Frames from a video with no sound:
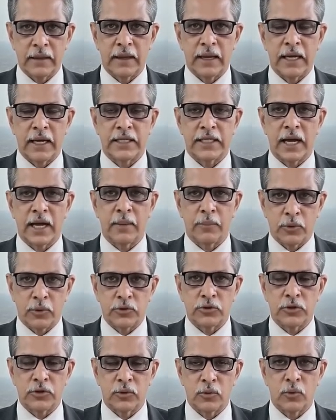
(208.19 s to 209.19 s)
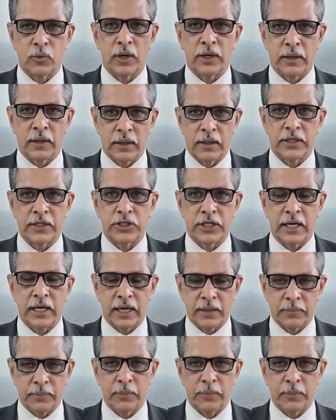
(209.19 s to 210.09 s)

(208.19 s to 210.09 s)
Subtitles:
Examples. 1. She let